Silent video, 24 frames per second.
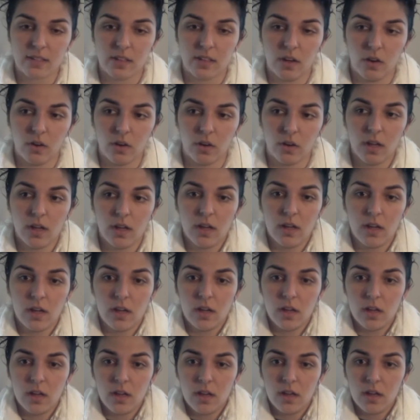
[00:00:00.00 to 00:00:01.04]
So
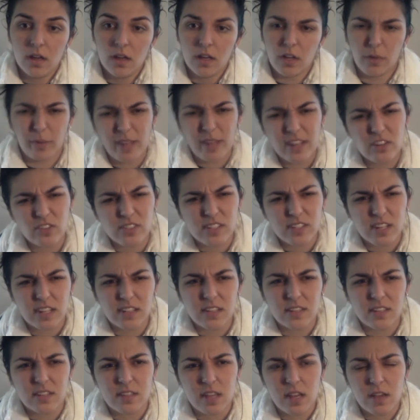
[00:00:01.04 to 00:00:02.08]
it'll be interesting
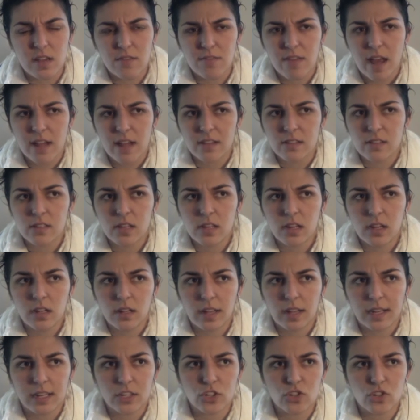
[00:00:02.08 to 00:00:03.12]
to see if that's
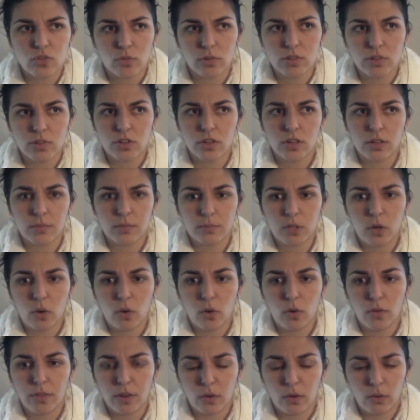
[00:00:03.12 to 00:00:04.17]
like a short-term
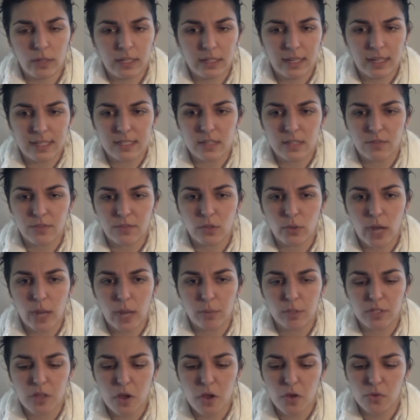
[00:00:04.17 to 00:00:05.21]
goal that only lasts a few
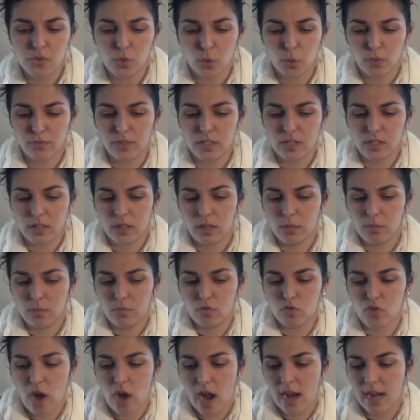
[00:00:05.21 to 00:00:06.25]
episodes, or if it's going to
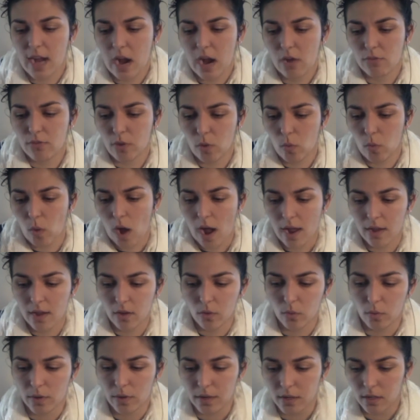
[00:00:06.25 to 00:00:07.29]
drag out for a
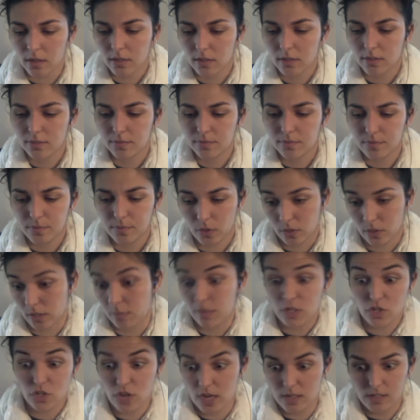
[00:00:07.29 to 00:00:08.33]
while where they're going
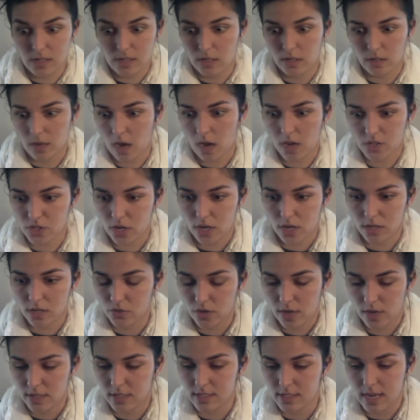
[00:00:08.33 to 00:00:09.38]
to be chasing Kacchan,
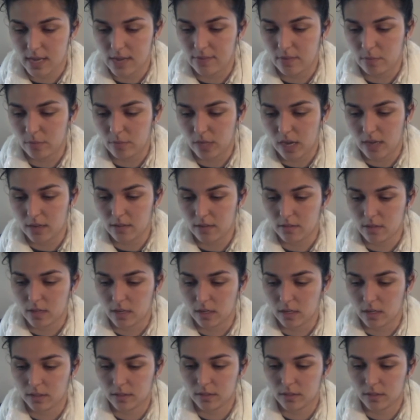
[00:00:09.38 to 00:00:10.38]
trying to save him, kind of thing.